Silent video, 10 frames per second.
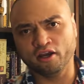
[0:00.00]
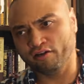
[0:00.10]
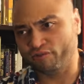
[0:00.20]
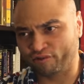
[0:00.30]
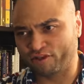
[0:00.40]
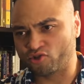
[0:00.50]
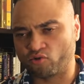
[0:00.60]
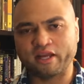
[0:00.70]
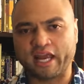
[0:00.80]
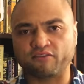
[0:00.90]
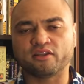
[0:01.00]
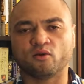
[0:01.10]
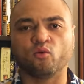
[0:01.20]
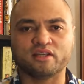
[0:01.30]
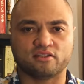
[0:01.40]
and everything's great.
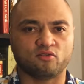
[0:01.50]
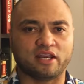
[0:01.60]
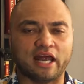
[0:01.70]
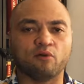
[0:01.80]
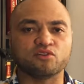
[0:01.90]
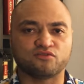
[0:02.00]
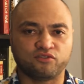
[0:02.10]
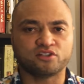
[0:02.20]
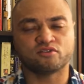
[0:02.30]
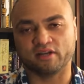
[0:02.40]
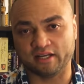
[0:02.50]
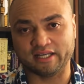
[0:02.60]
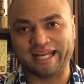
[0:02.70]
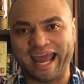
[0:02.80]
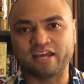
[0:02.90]
Everything wasn't great. I was frustrated
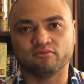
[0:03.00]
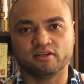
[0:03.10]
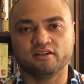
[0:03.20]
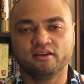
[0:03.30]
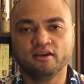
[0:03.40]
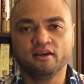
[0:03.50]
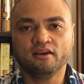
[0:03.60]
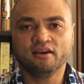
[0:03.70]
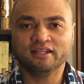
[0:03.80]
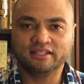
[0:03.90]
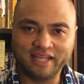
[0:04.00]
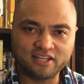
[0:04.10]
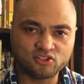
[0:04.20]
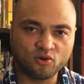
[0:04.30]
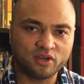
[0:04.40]
and angry.
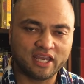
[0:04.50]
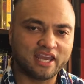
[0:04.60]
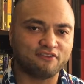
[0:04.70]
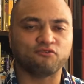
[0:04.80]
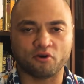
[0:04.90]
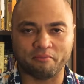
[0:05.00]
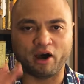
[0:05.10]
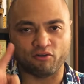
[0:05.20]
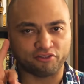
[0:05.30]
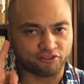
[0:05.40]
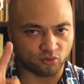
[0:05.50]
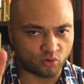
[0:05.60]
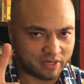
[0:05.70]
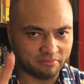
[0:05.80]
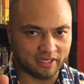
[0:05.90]
That's okay for about
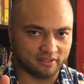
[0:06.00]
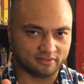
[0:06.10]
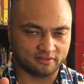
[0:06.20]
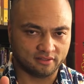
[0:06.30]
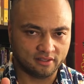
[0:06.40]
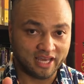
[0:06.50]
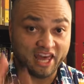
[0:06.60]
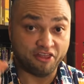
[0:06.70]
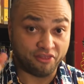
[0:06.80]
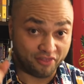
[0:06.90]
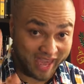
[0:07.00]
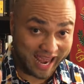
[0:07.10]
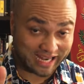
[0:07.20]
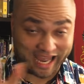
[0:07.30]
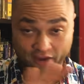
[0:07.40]
3 minutes.
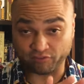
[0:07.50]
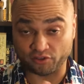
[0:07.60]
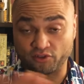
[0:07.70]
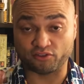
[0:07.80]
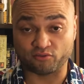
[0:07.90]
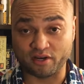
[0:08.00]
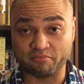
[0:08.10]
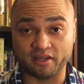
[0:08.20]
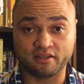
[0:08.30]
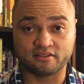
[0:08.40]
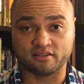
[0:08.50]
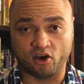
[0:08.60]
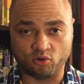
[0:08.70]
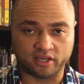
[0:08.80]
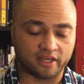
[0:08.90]
Then after the 3 minutes,
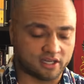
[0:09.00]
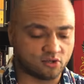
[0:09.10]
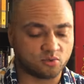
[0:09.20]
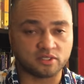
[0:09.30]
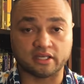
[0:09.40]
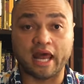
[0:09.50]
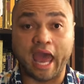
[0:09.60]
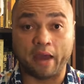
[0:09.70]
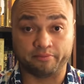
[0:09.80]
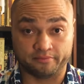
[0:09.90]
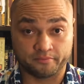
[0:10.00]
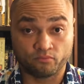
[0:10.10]
okay, here's what's going to happen.